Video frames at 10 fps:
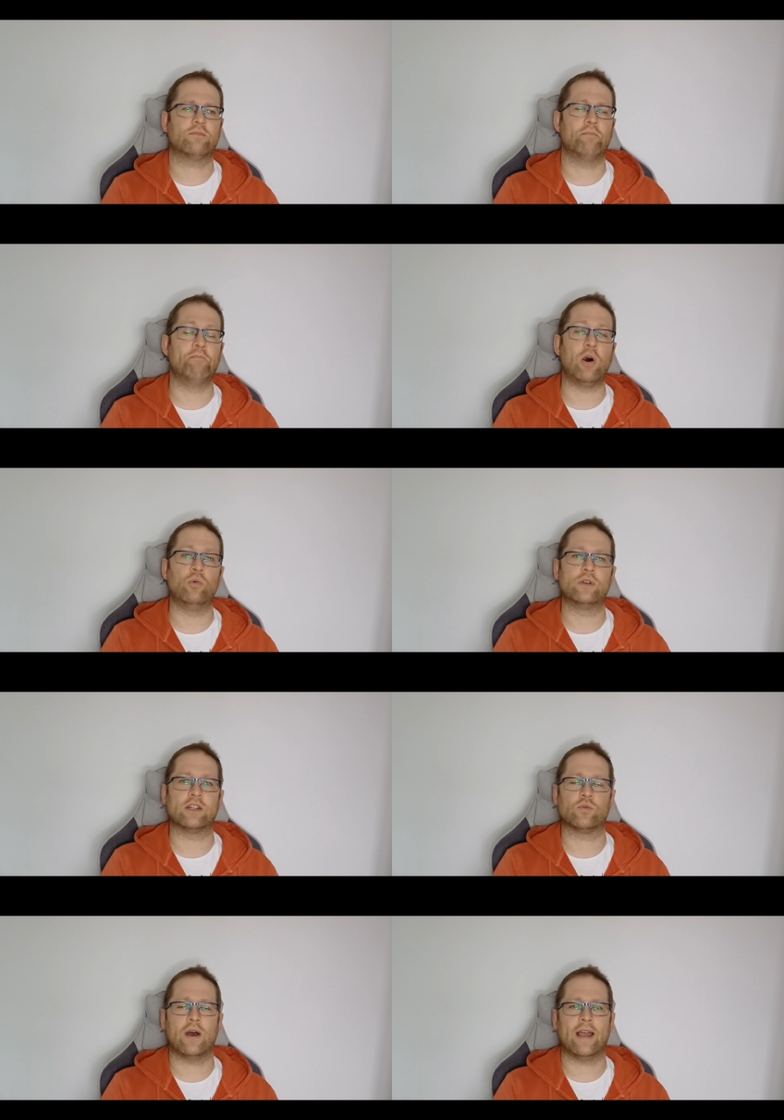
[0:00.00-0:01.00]
mold
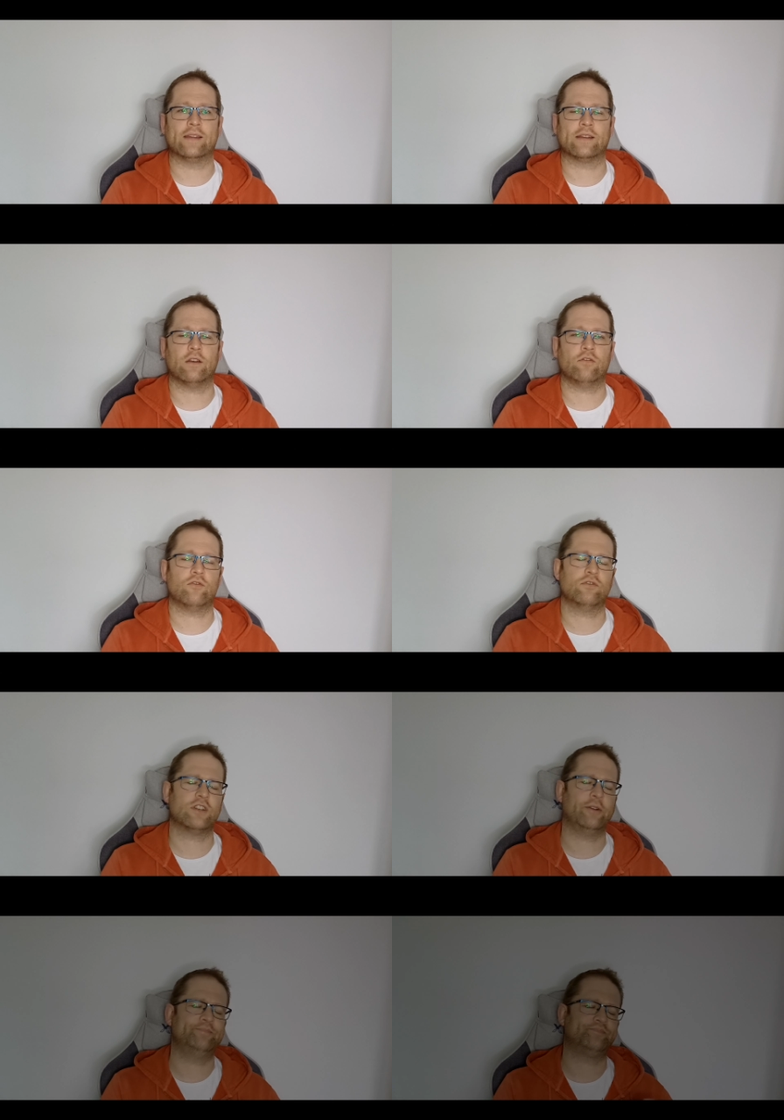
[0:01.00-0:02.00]
its way as I go through.
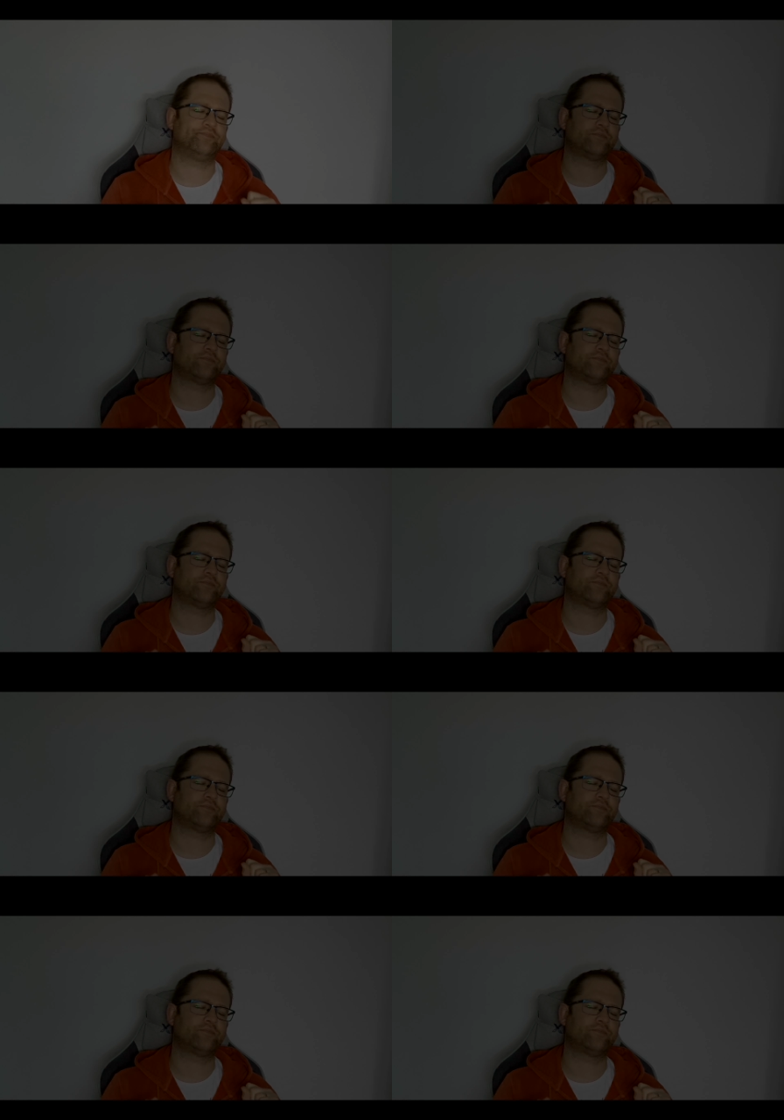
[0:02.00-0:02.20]
So